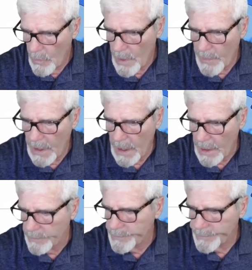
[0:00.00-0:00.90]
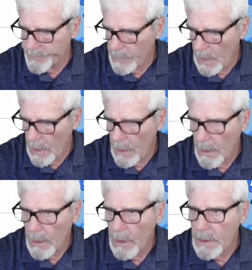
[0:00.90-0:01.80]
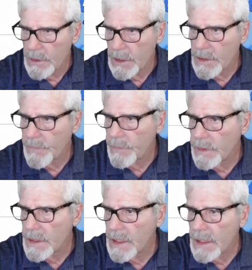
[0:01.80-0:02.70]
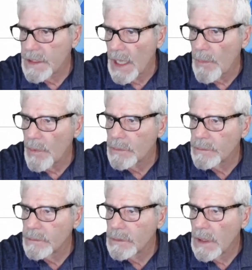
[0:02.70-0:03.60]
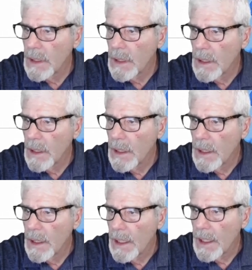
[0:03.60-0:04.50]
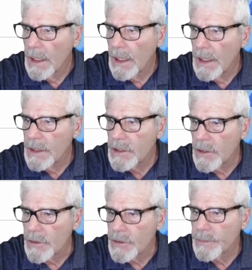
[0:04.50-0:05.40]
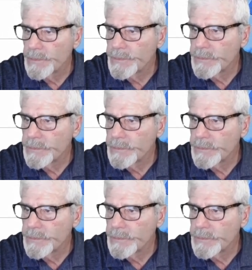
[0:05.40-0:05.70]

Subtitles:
webcam, just as an example, and I hit search,